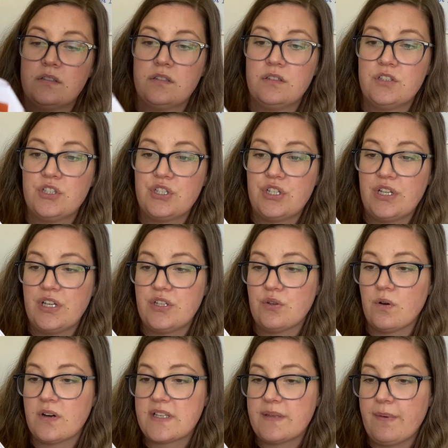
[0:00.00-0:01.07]
she
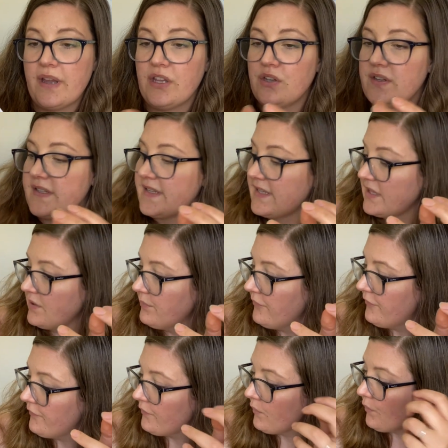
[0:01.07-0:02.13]
talks about using them
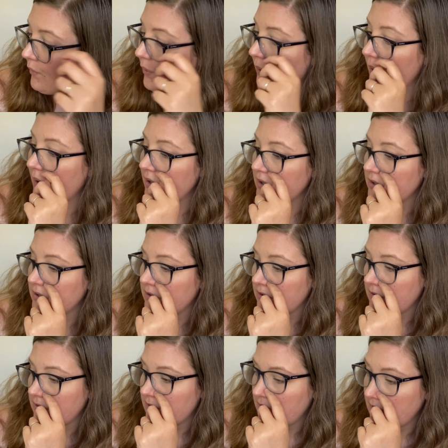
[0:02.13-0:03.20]
for
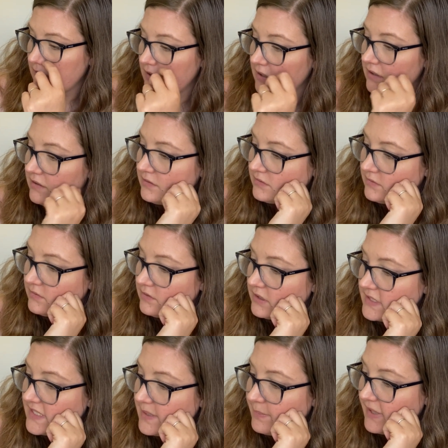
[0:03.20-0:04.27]

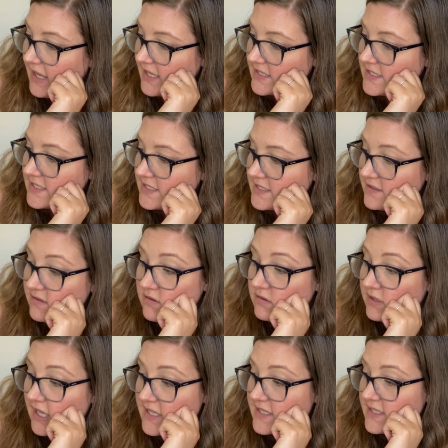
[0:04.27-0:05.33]
DPNs.
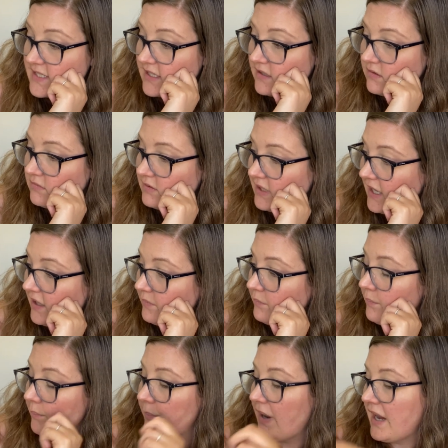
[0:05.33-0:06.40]
That's, yeah,
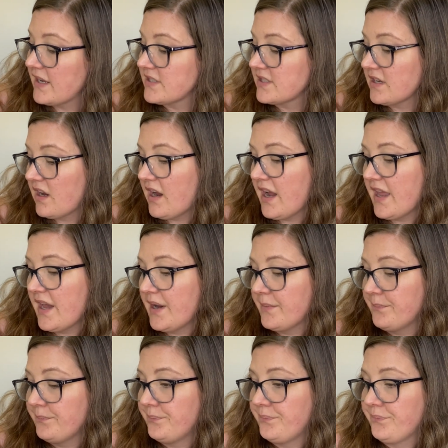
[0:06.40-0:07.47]
but I